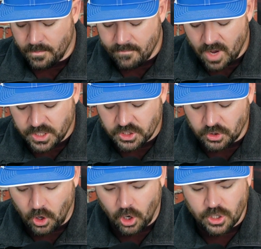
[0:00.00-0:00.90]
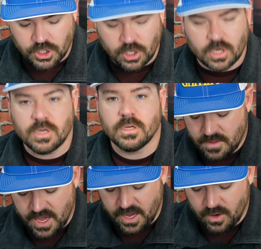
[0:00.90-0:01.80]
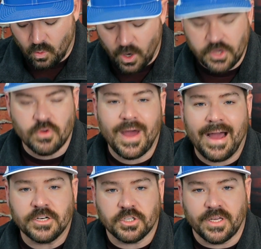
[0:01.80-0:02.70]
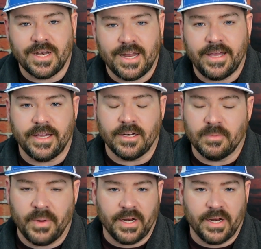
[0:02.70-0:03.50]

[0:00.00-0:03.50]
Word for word: Much larger than what you actually need.